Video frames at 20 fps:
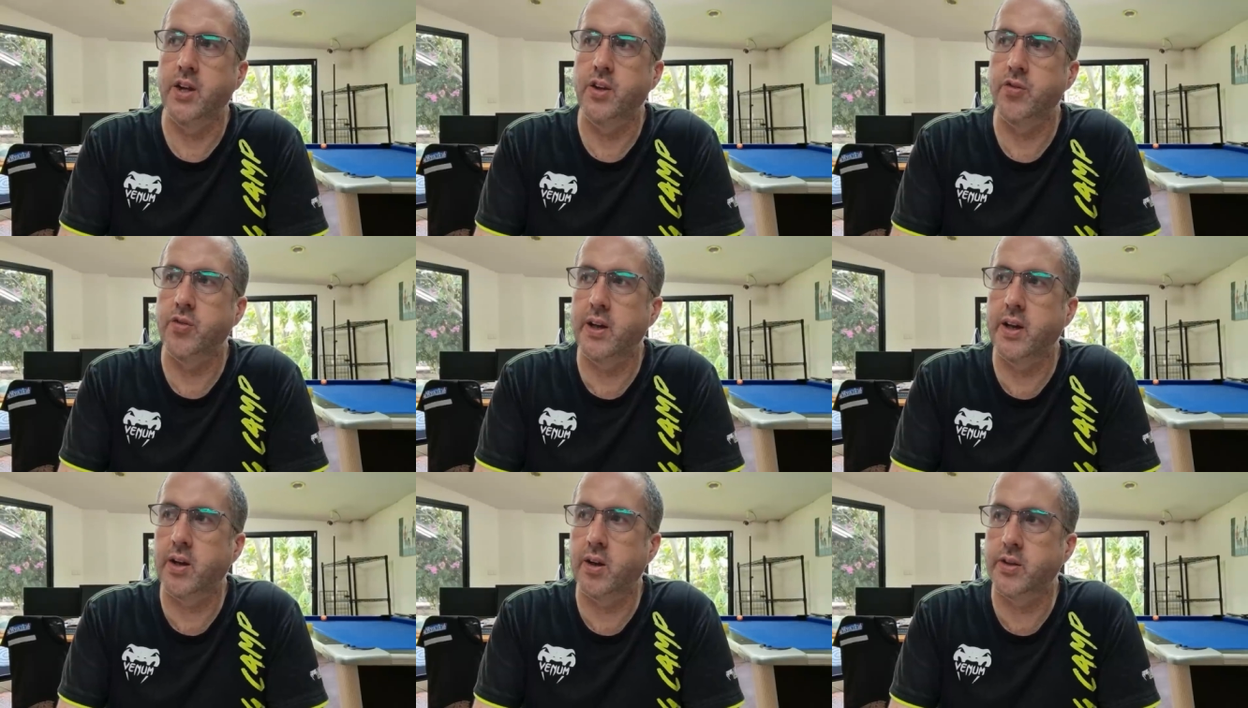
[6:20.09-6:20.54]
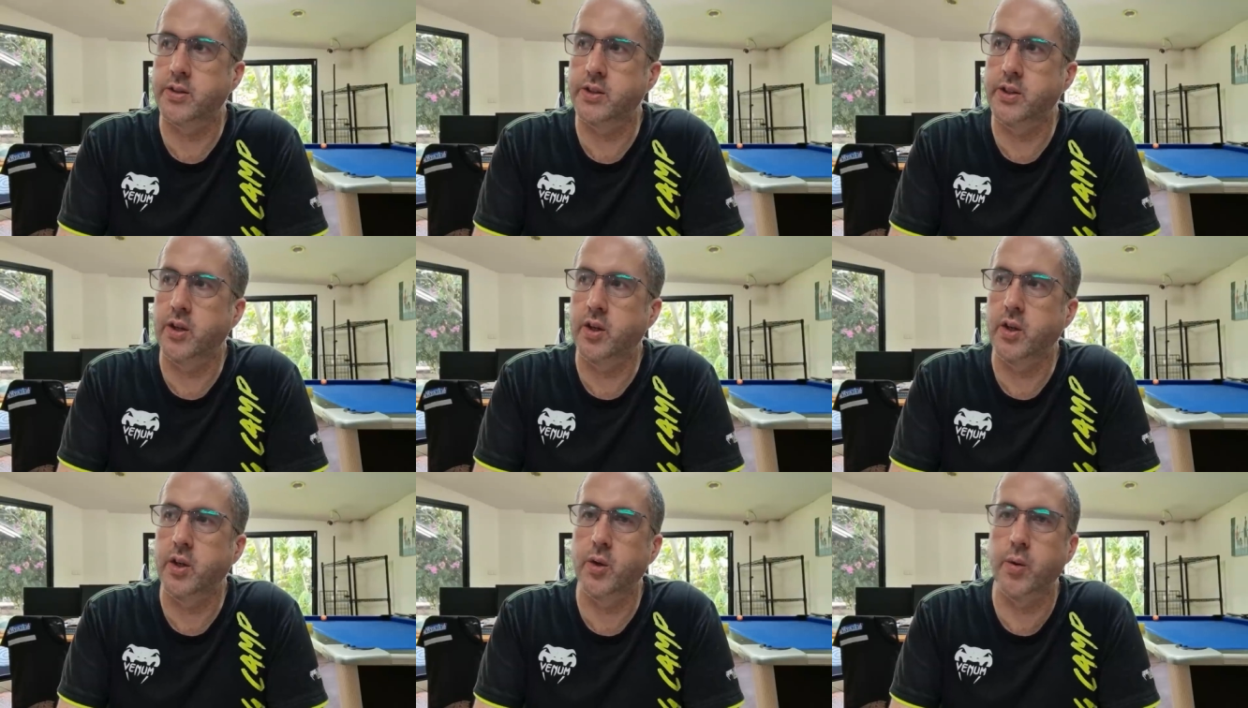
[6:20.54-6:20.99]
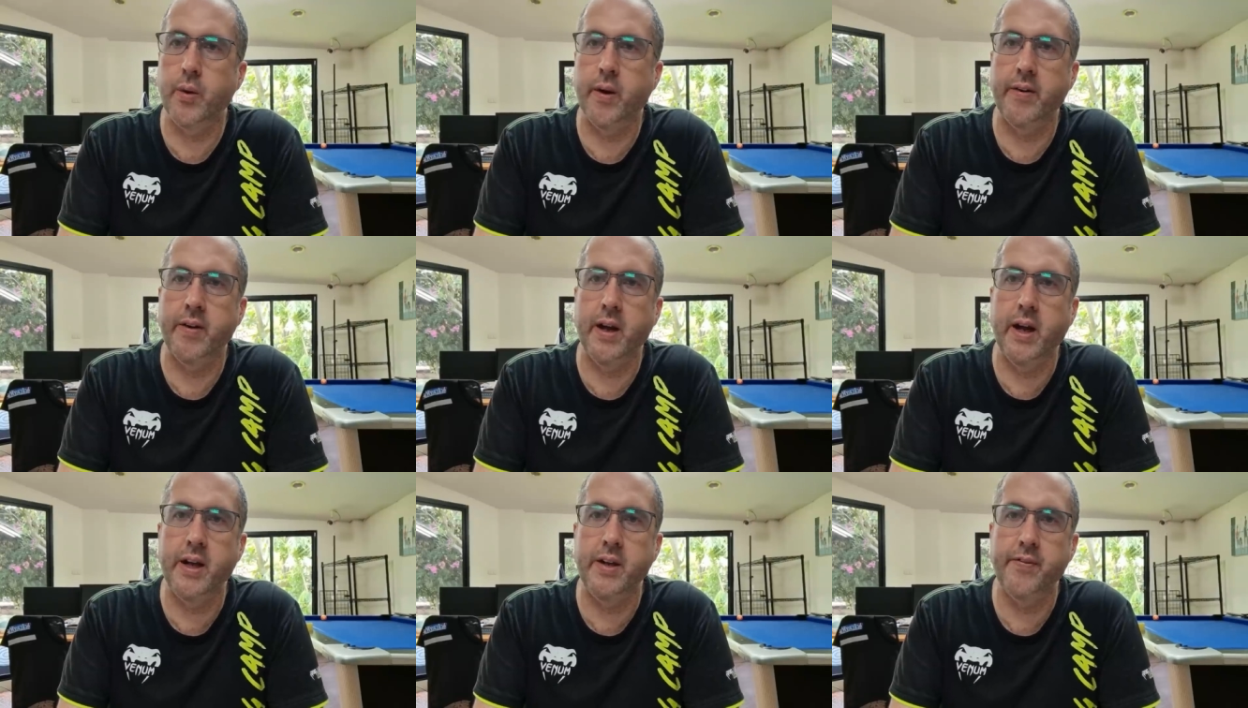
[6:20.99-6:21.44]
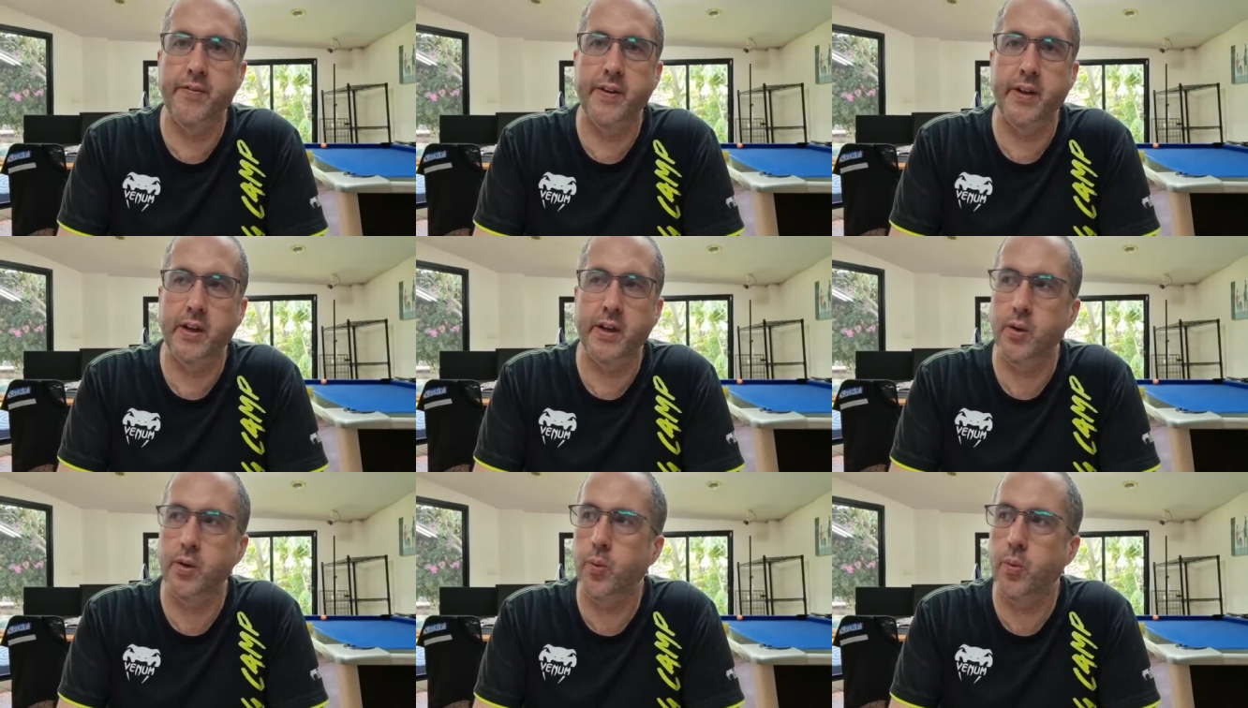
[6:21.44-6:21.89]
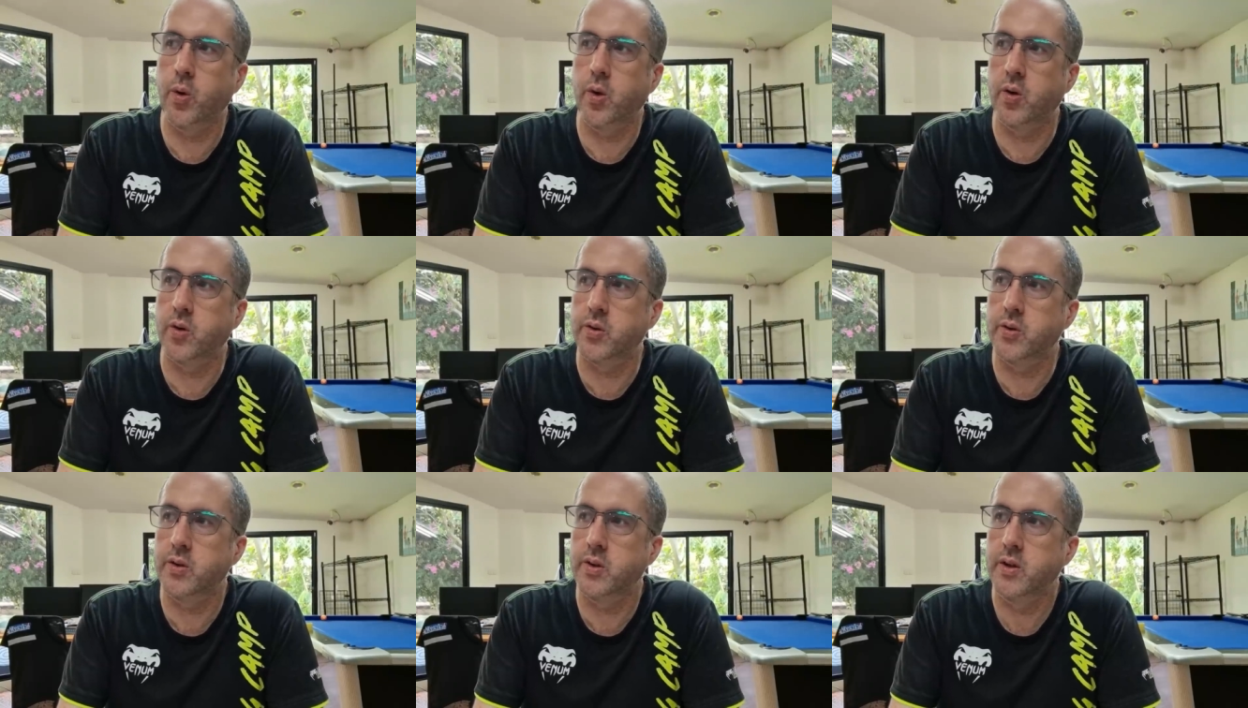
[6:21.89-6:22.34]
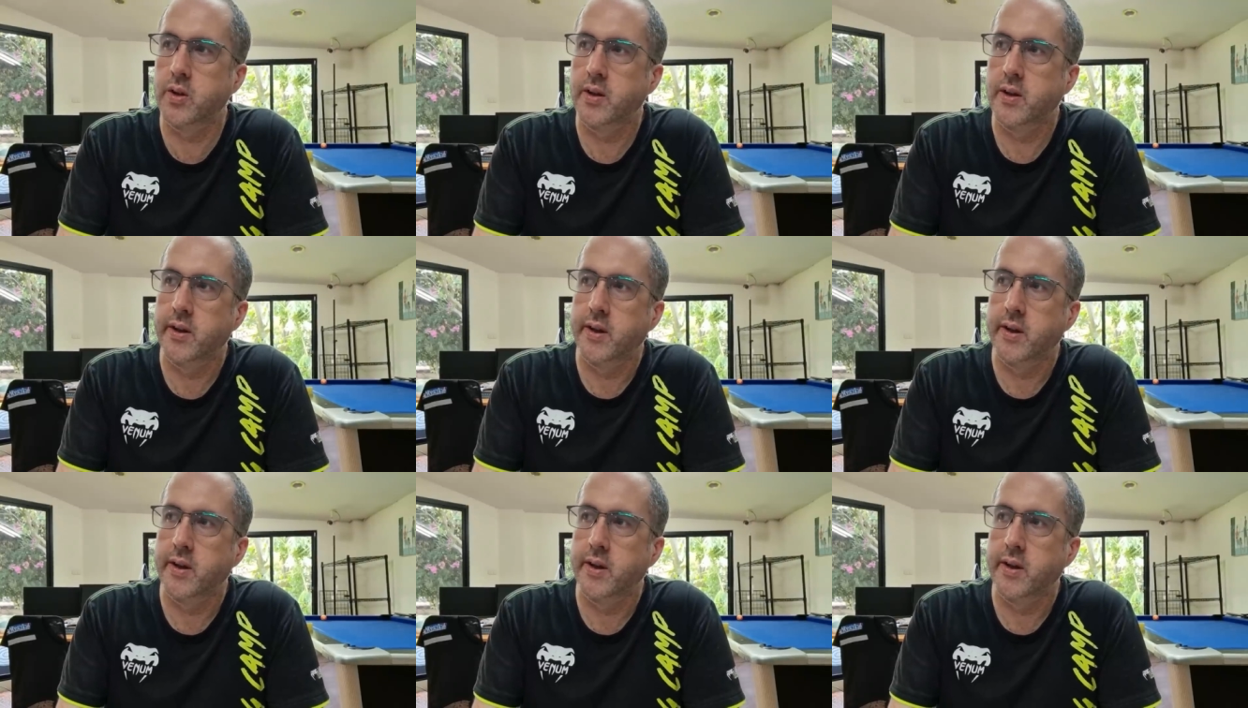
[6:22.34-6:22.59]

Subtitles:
you realize you can do anything you want,